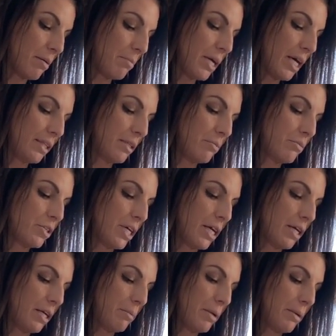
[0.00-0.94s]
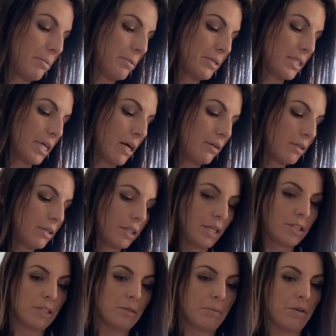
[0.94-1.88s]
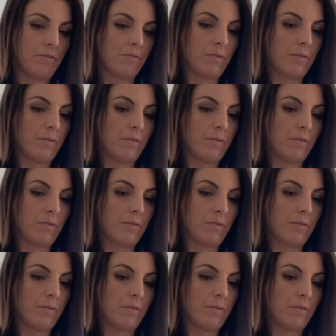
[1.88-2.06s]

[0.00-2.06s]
pat them dry on a paper towel, that should be